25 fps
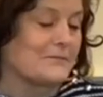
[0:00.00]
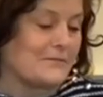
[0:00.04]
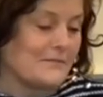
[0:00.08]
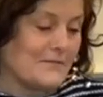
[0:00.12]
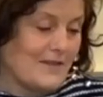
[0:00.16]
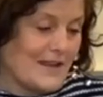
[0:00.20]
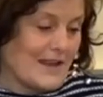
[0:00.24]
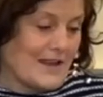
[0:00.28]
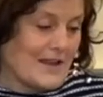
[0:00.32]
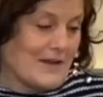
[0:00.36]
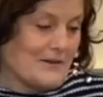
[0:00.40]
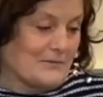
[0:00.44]

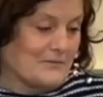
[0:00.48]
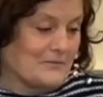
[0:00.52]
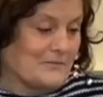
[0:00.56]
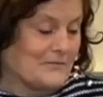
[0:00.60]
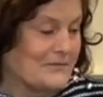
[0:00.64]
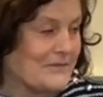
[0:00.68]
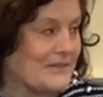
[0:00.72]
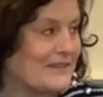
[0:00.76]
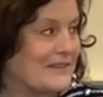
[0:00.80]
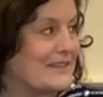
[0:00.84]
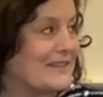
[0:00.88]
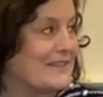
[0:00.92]
Now,
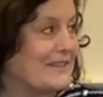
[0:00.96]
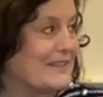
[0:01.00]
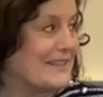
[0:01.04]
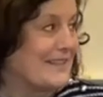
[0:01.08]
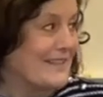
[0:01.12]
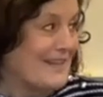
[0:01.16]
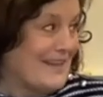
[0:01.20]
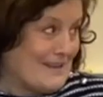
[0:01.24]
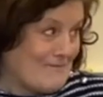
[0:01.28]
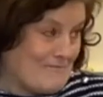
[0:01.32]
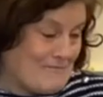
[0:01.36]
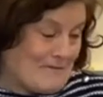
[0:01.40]

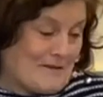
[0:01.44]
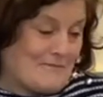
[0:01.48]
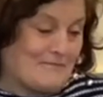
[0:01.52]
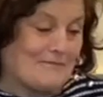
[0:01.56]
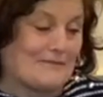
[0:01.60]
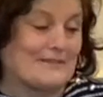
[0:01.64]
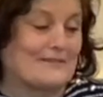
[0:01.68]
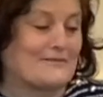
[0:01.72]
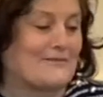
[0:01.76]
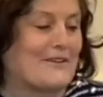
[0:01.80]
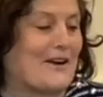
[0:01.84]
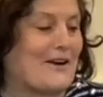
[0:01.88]

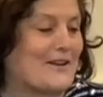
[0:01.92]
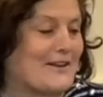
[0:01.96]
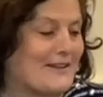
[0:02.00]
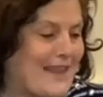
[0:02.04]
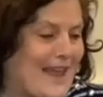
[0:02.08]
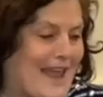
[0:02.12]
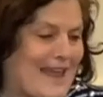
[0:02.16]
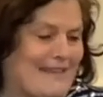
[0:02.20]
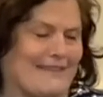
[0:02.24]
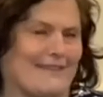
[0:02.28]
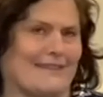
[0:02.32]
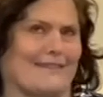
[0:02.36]
people have heard
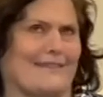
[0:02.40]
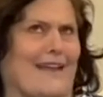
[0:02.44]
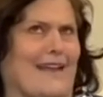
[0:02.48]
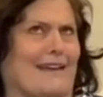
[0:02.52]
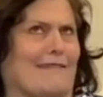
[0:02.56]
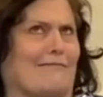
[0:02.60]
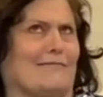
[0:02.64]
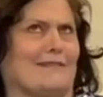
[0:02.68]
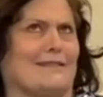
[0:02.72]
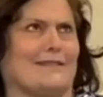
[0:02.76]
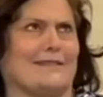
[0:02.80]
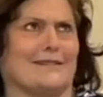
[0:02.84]
that and they're
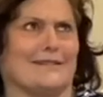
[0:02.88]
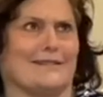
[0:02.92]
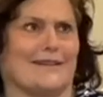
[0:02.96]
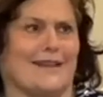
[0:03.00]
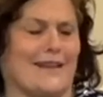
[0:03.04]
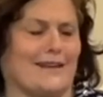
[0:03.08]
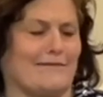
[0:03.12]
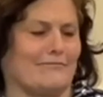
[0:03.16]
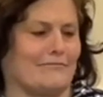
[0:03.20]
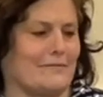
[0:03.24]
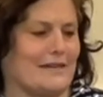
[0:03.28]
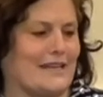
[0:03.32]
like, what does
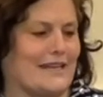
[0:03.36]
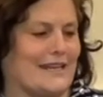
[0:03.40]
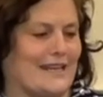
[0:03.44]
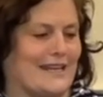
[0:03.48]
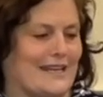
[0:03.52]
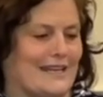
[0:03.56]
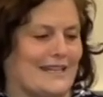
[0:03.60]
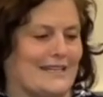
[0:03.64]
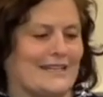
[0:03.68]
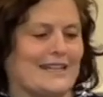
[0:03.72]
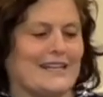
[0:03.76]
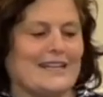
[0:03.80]
that
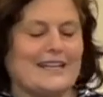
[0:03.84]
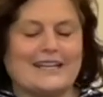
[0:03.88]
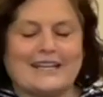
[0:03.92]
mean?